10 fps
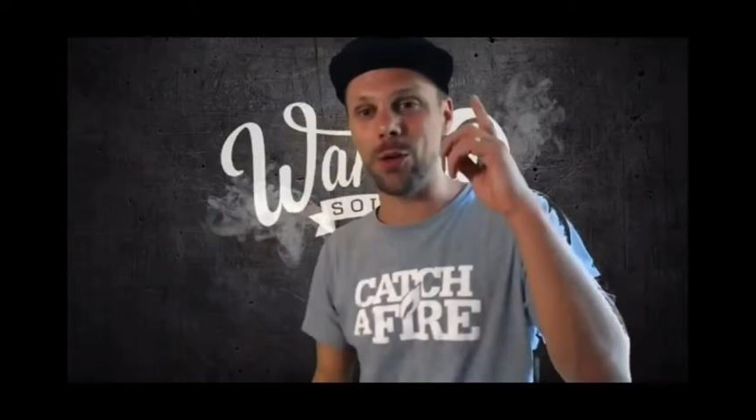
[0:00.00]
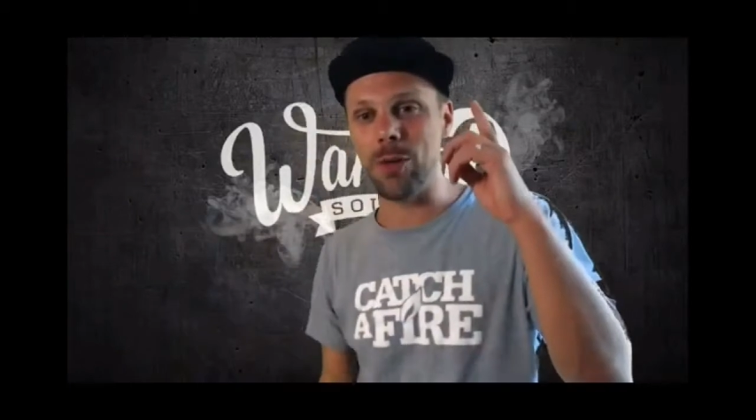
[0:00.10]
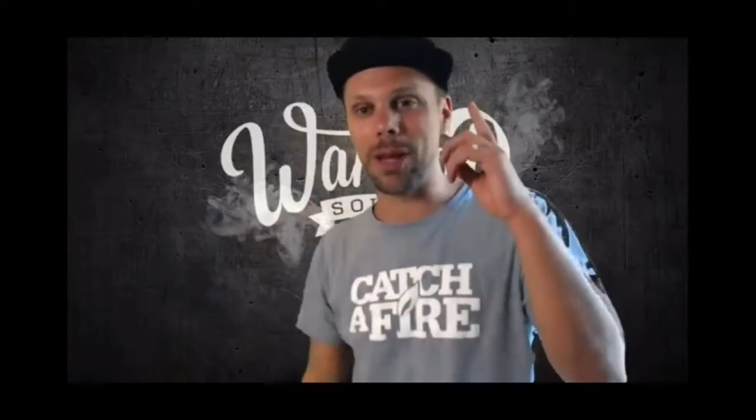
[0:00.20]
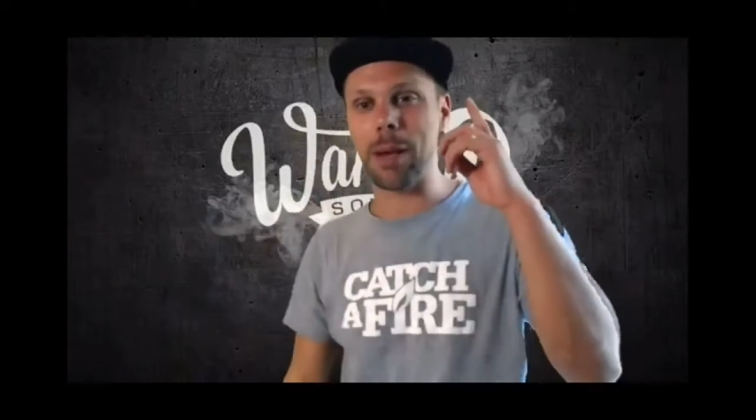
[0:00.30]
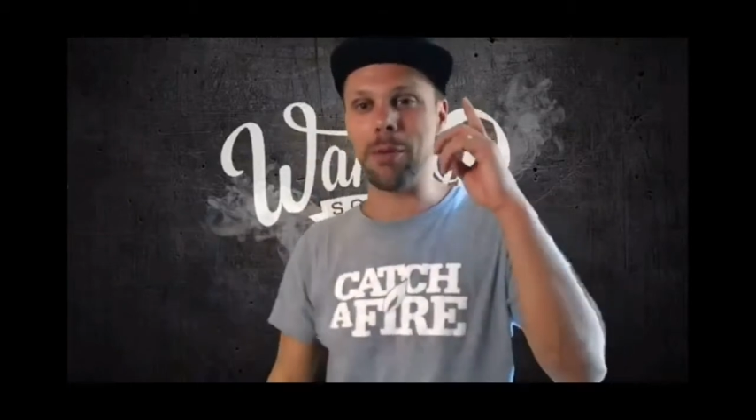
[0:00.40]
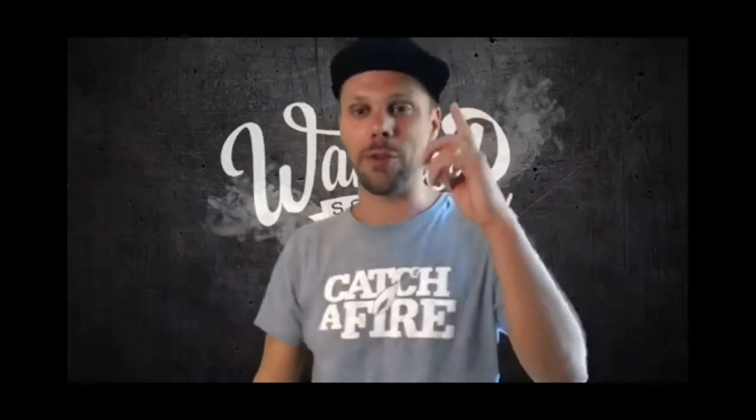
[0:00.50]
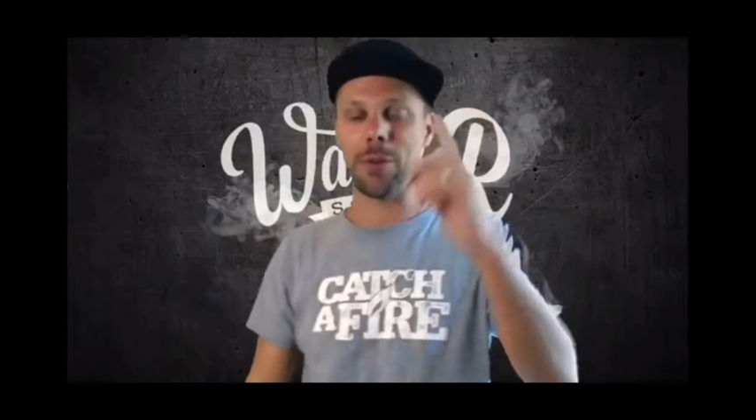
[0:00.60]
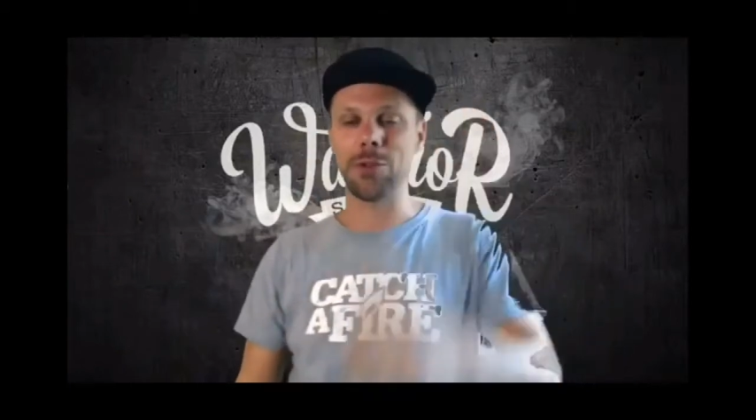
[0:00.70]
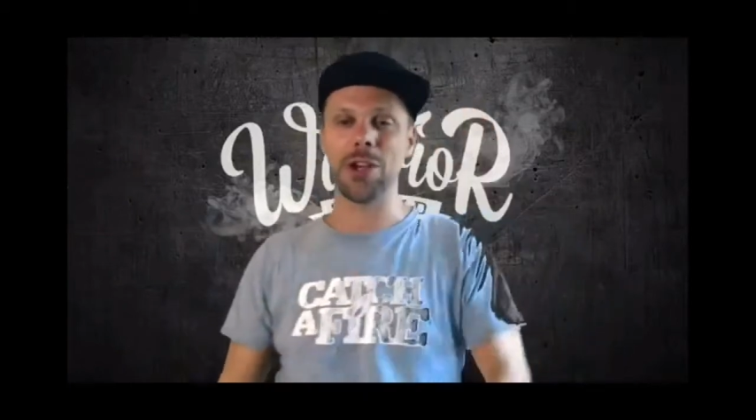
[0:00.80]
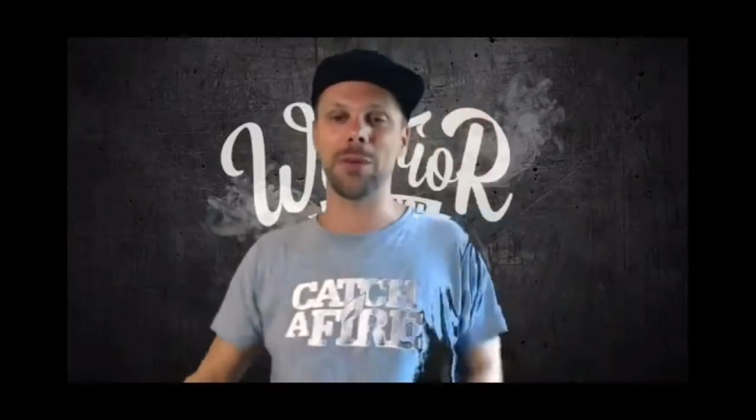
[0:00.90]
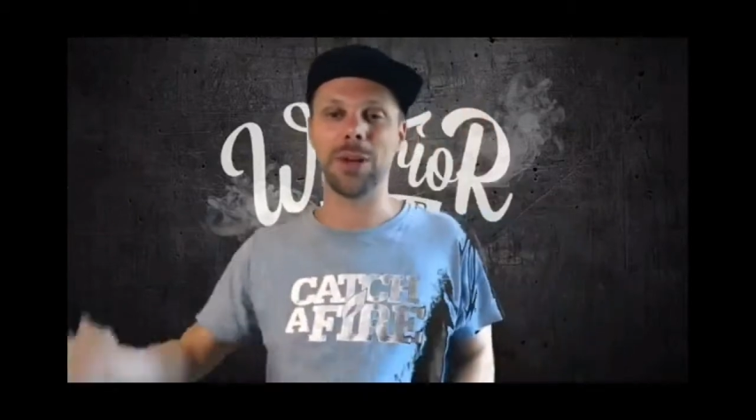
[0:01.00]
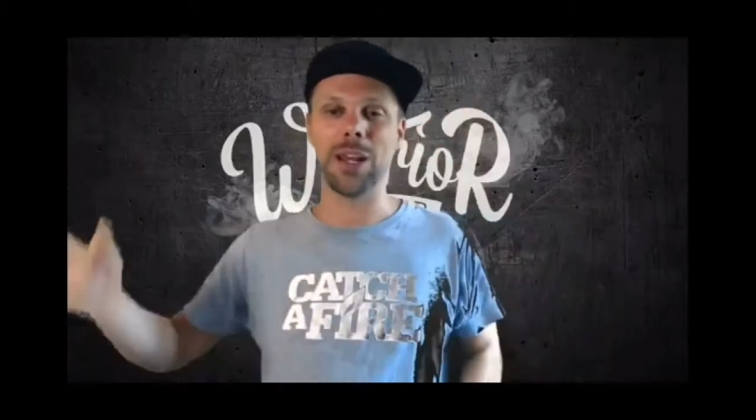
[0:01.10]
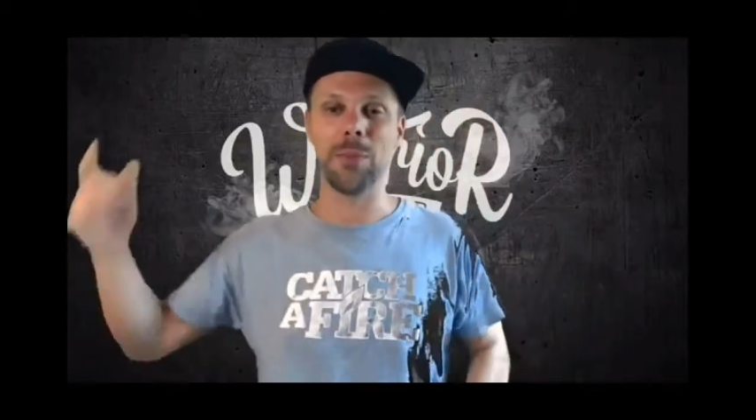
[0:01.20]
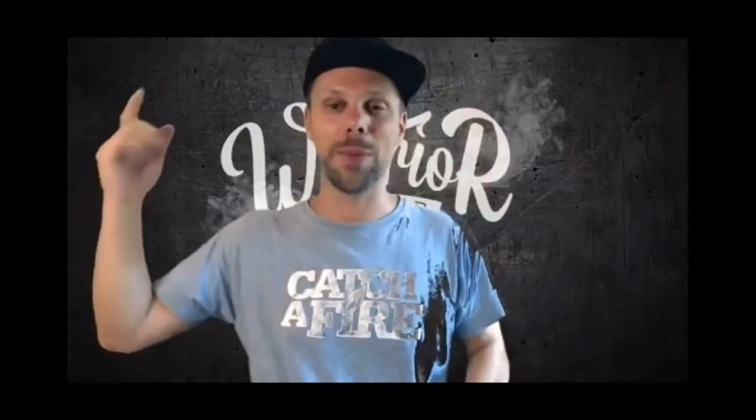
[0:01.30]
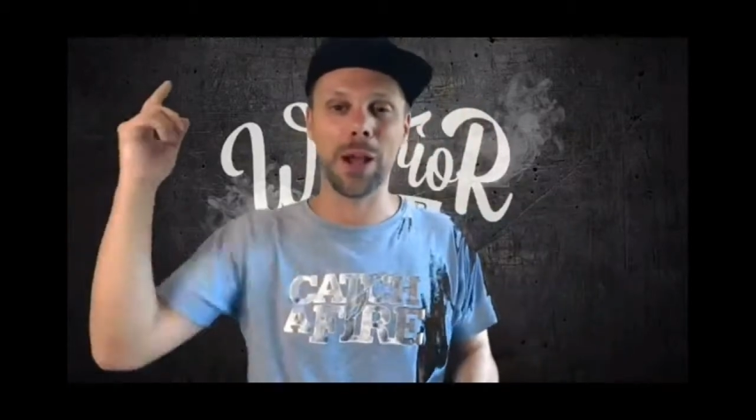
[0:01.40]
Manami from
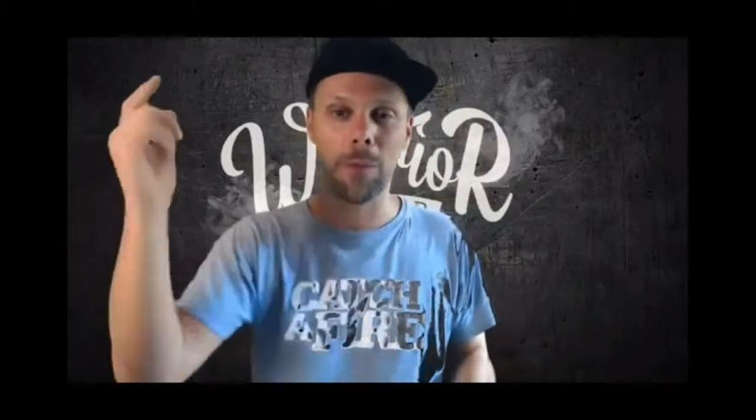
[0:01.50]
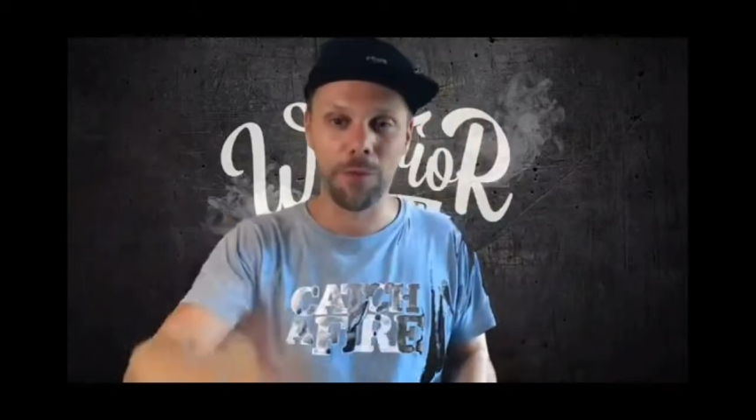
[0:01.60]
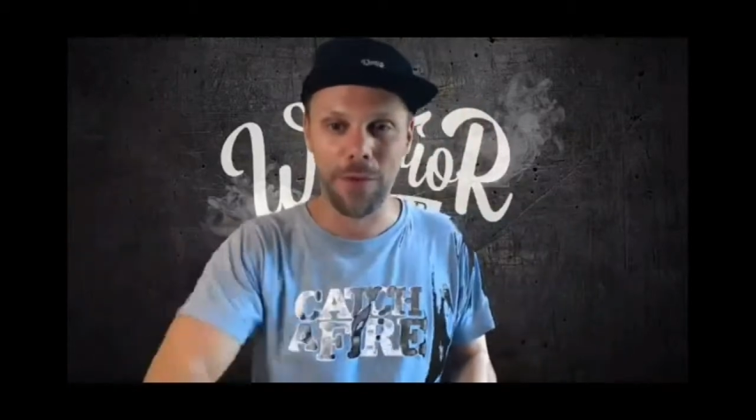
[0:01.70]
Germany. Big up,